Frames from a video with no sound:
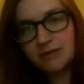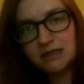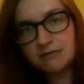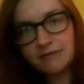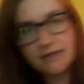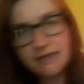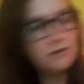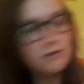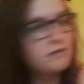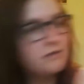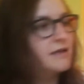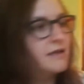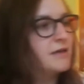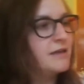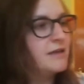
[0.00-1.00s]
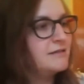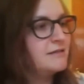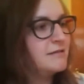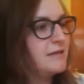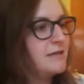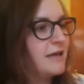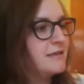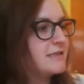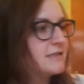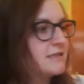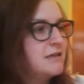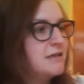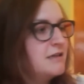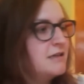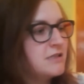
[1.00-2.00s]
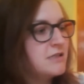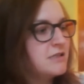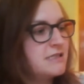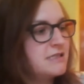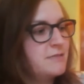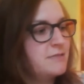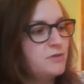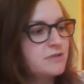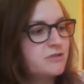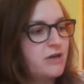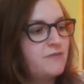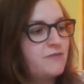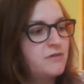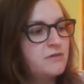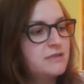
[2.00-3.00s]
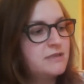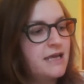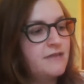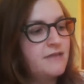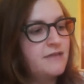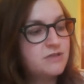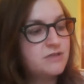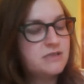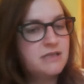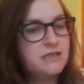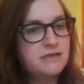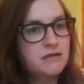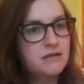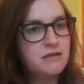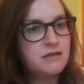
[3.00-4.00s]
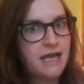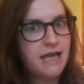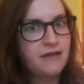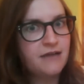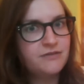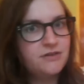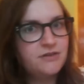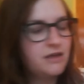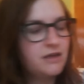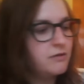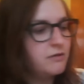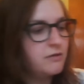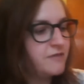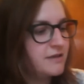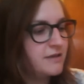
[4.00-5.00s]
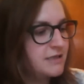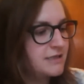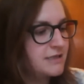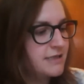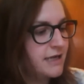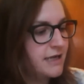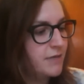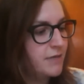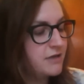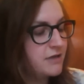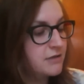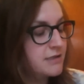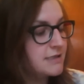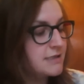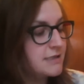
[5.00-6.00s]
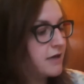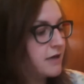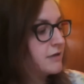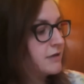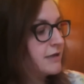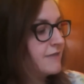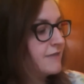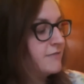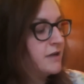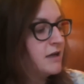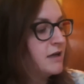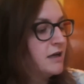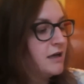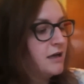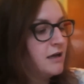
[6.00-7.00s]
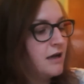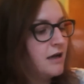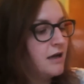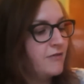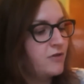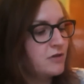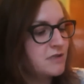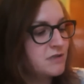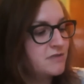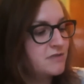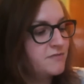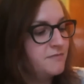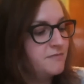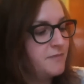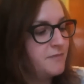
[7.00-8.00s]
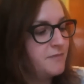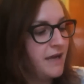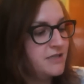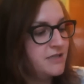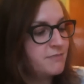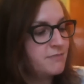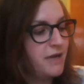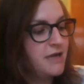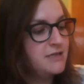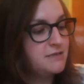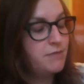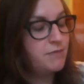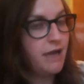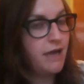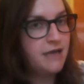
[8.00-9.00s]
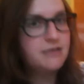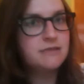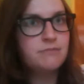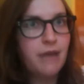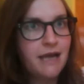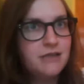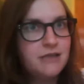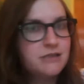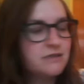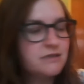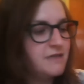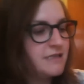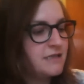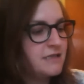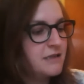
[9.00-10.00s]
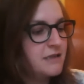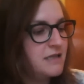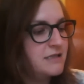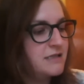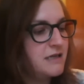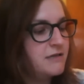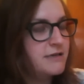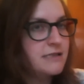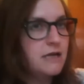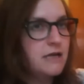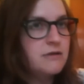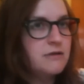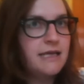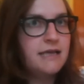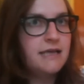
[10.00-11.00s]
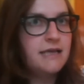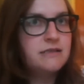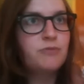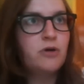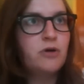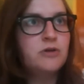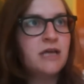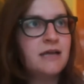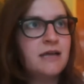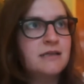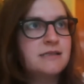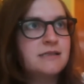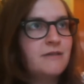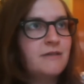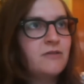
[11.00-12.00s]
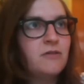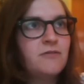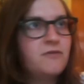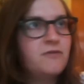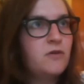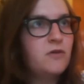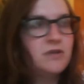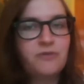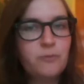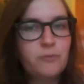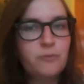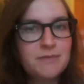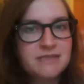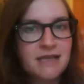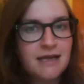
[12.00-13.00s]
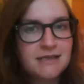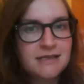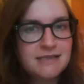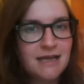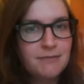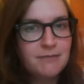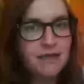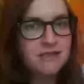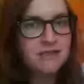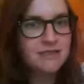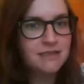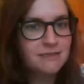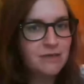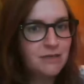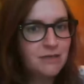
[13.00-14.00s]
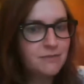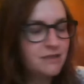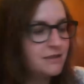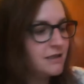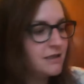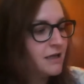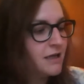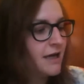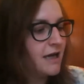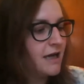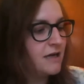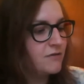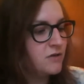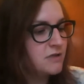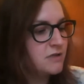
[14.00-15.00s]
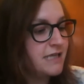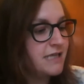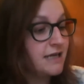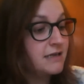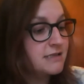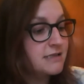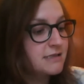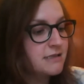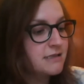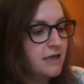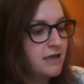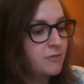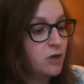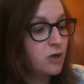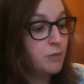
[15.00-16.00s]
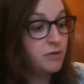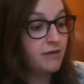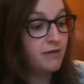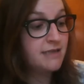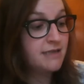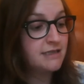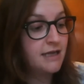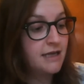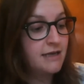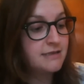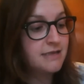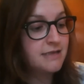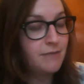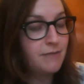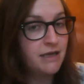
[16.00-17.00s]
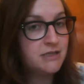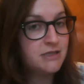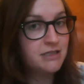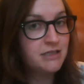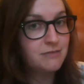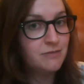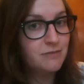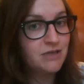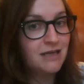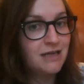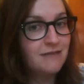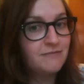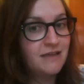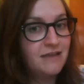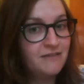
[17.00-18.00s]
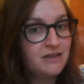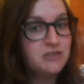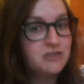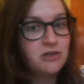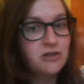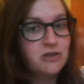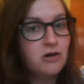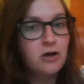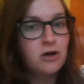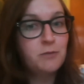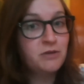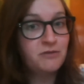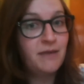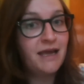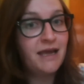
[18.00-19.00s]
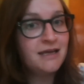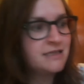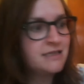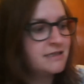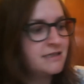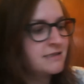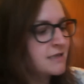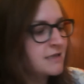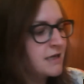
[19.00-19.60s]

make you read all of it, but that's just a simple, straightforward day of just these are the things I have to do. Fills an entire page on its own, and then I've got sort of pages and pages and pages and pages of these are the things that are associated projects. So I've got 4 different websites that I'm managing at the moment, and I've got 6 copywriting clients that I'm managing at the moment, and they've each got a couple of pages.